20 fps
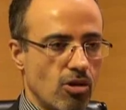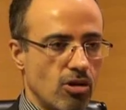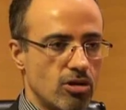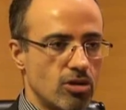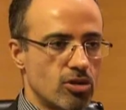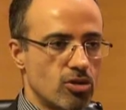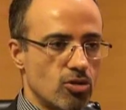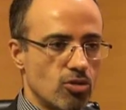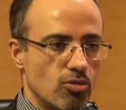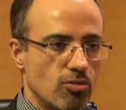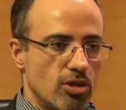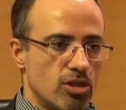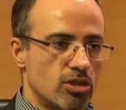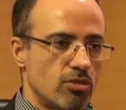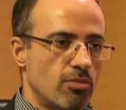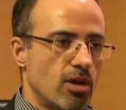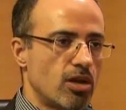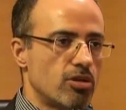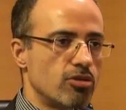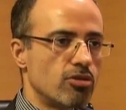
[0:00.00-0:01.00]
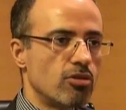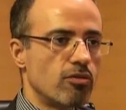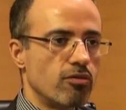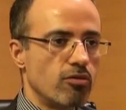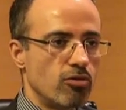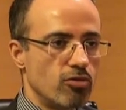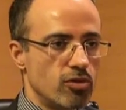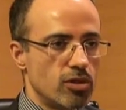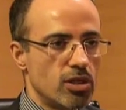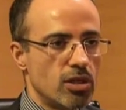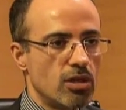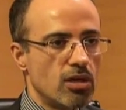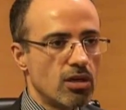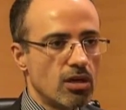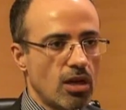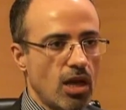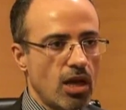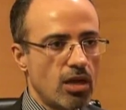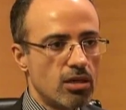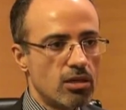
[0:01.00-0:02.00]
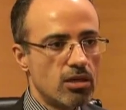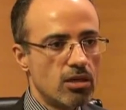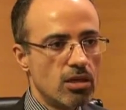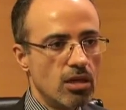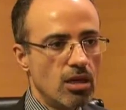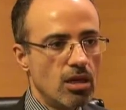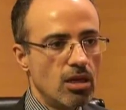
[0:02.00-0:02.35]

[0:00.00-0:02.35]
not so much a matter of losing a client.